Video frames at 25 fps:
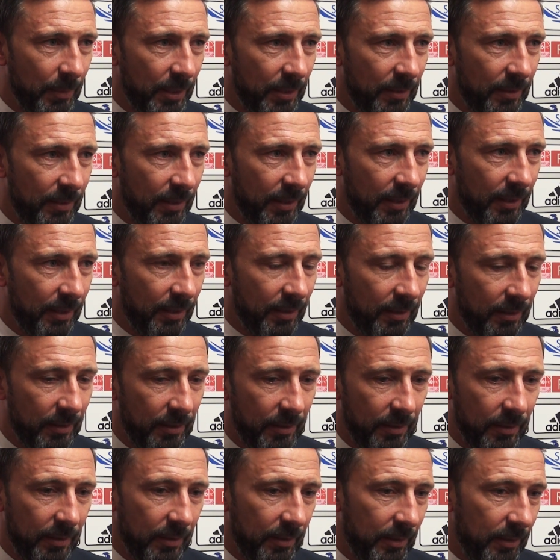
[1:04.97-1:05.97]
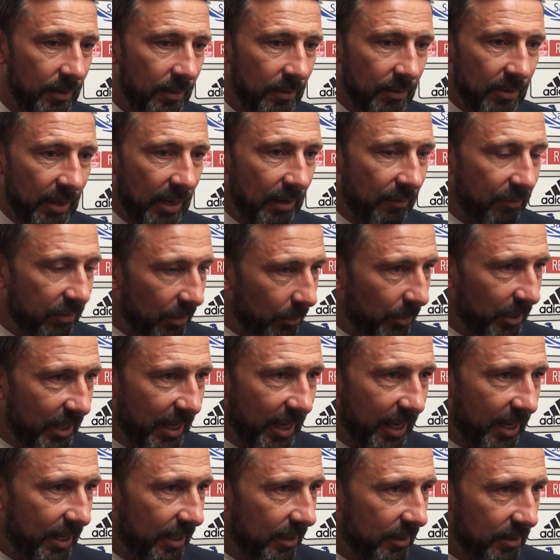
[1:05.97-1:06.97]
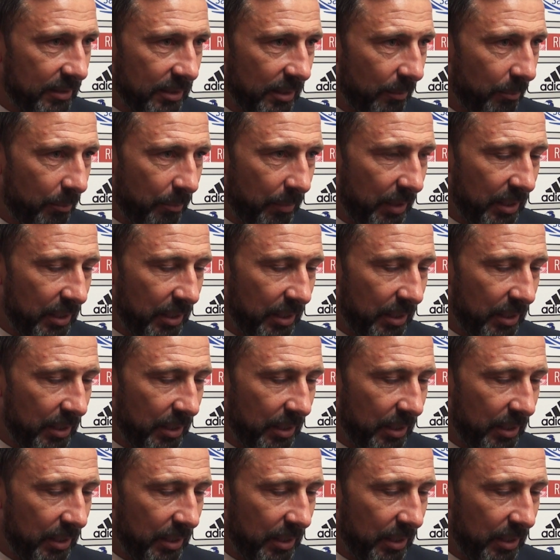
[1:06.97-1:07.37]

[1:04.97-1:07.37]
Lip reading: and thankfully we get it.